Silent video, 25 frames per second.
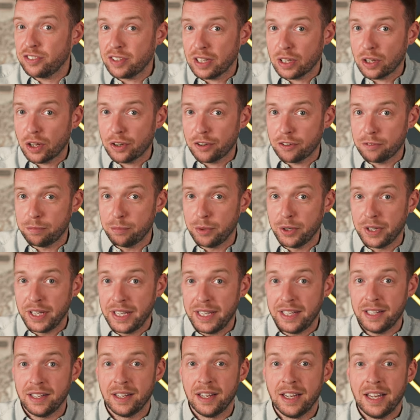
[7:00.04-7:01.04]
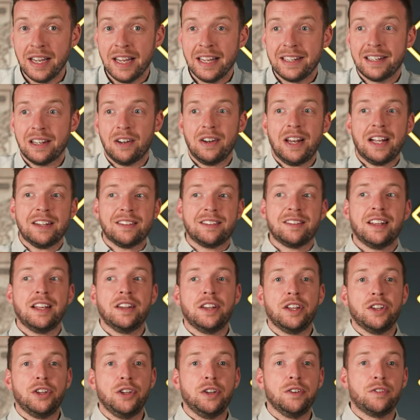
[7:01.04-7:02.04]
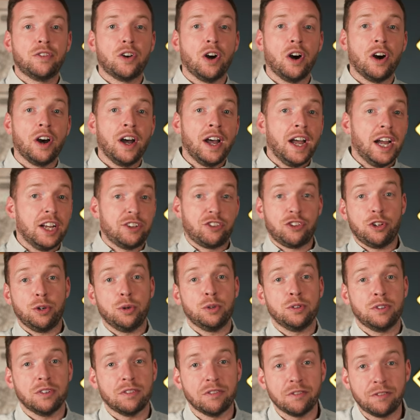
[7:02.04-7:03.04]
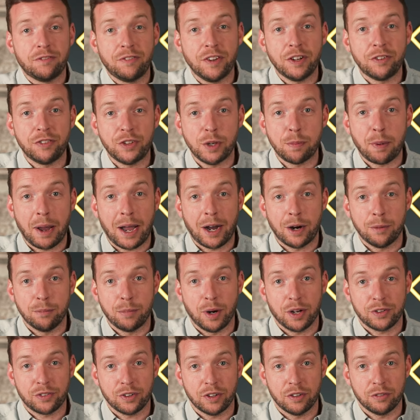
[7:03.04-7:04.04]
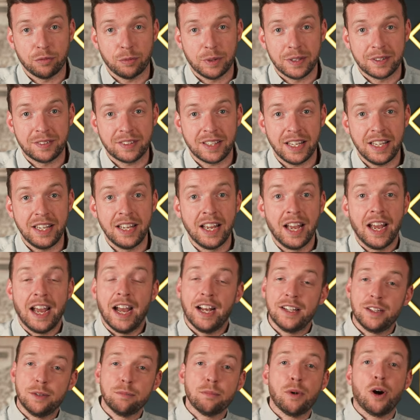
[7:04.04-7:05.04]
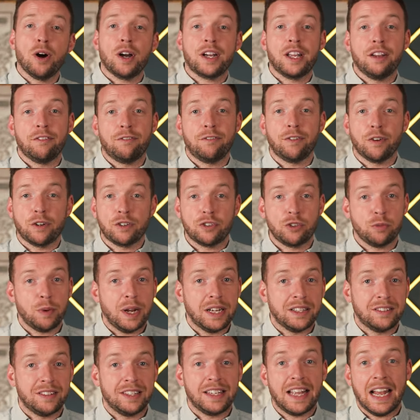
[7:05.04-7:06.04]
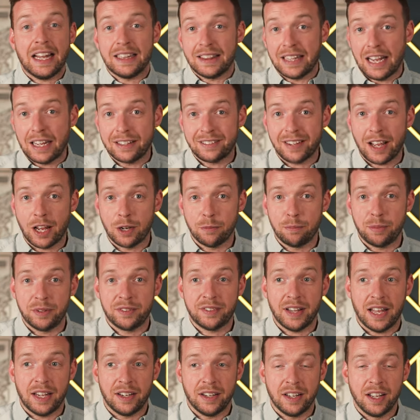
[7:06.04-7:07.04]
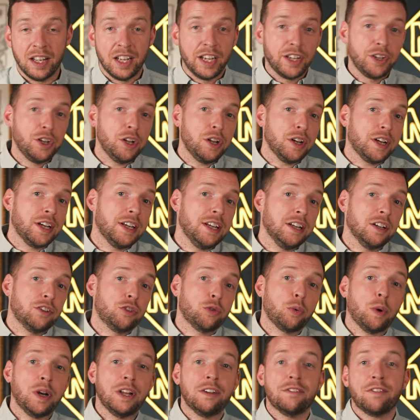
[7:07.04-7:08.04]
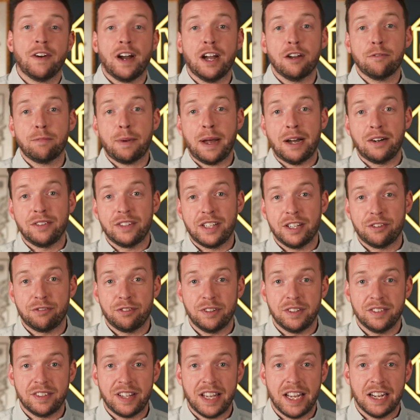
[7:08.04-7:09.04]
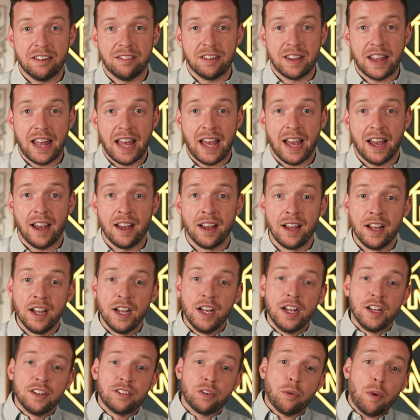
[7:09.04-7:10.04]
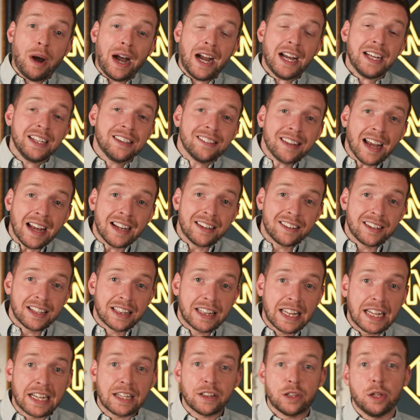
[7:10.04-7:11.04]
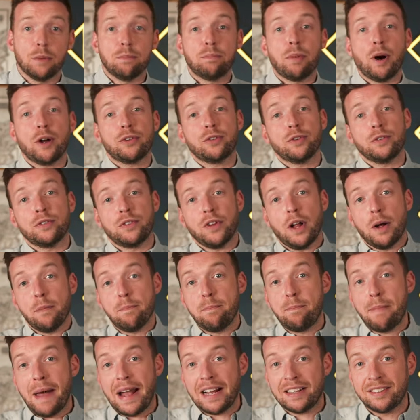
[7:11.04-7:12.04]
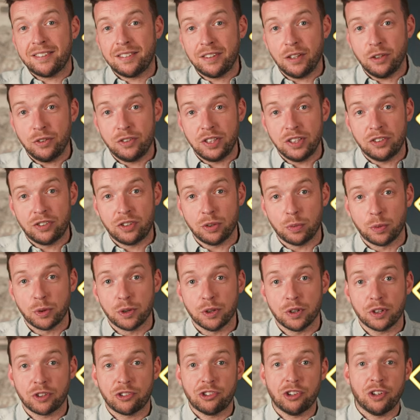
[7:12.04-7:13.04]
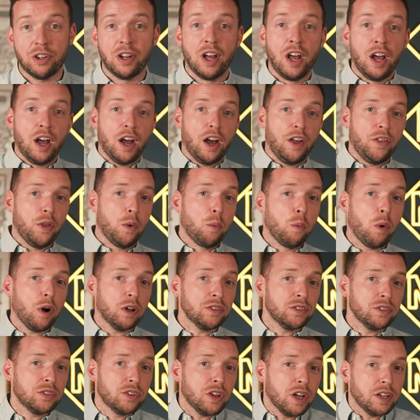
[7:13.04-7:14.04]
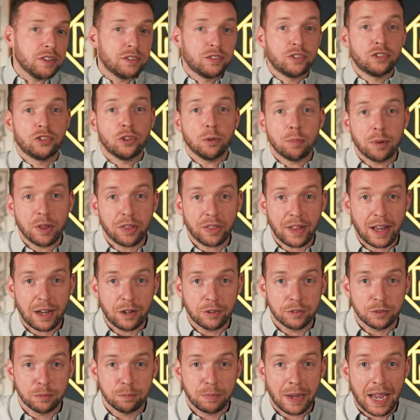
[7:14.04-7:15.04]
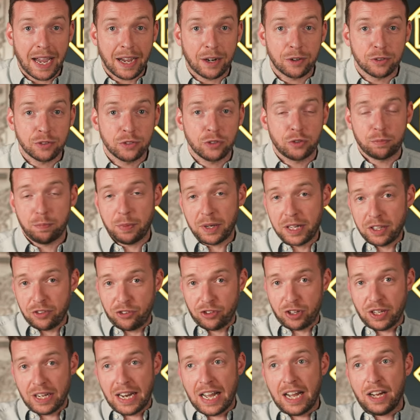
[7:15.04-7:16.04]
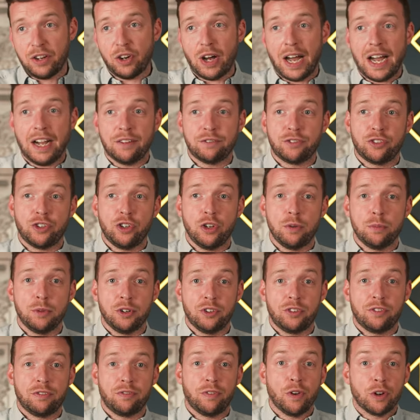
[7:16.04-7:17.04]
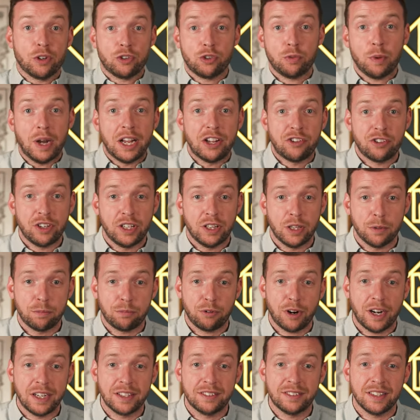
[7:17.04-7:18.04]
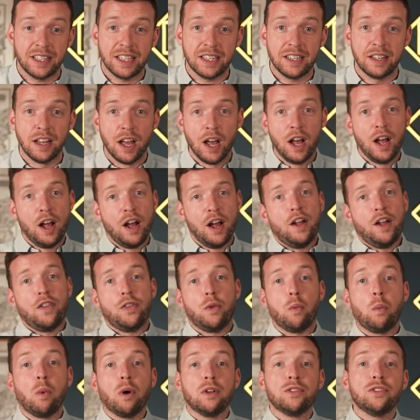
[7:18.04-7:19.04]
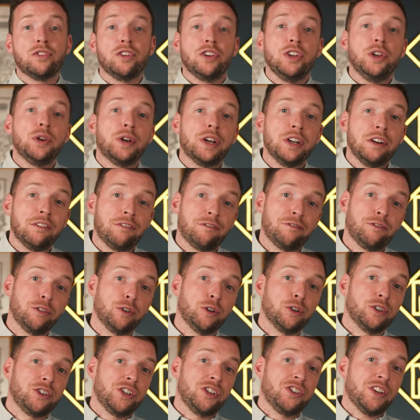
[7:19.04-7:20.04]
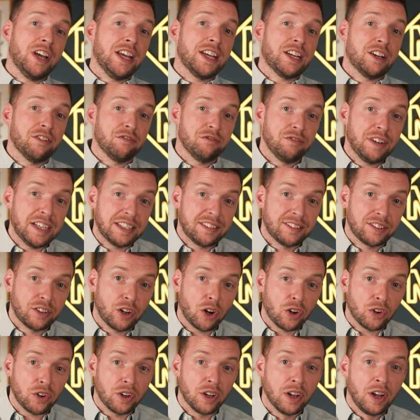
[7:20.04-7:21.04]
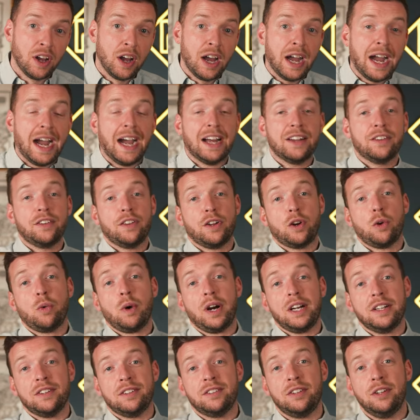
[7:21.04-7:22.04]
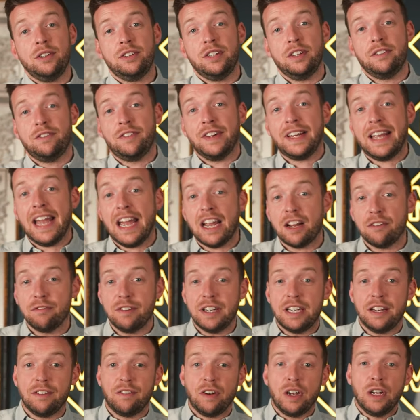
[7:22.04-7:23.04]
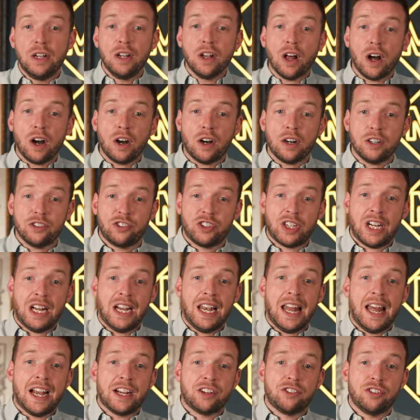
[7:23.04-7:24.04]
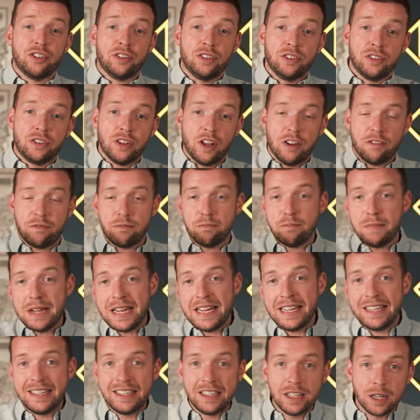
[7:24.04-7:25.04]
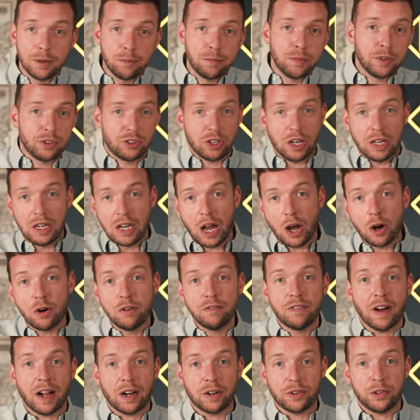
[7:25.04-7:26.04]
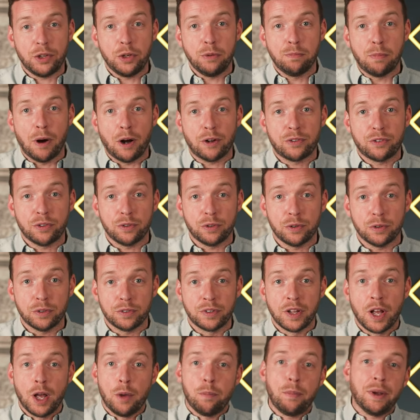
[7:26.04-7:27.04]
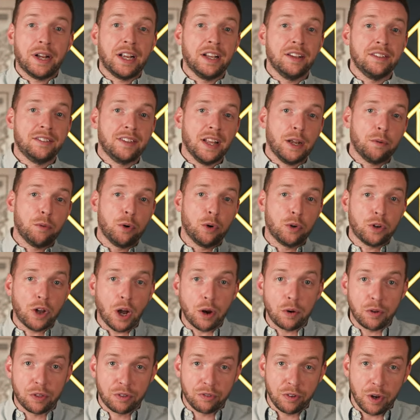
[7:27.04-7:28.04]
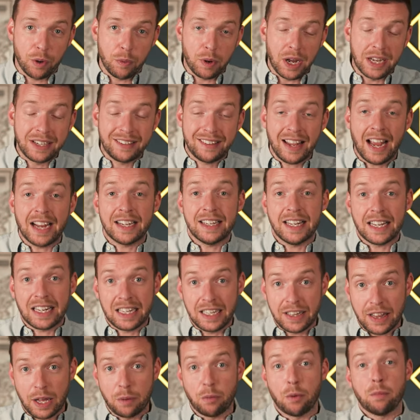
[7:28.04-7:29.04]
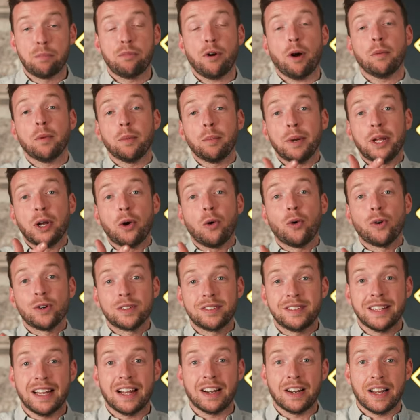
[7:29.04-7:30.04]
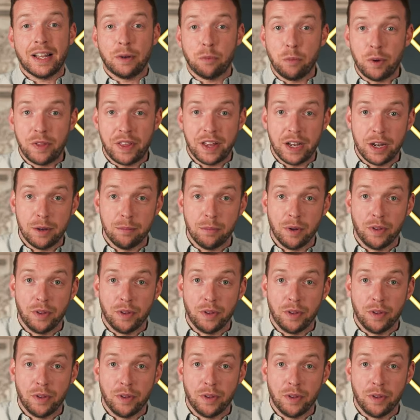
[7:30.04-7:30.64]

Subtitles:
is a lot of money. Now let's say that you've got a £250 bottle of whiskey and the market fluctuates again, that 10%. You're looking at a £25 difference here or there. So I tend to think that bottles that are best suited to auction are the ones that are sub £1,000, because you're gonna not have too much fluctuation in the pricing, the ones that you can afford to take a risk on, and they're quite suited for getting rid of large collections of medium to low value bottles, because they will go through and technically they will probably all sell within a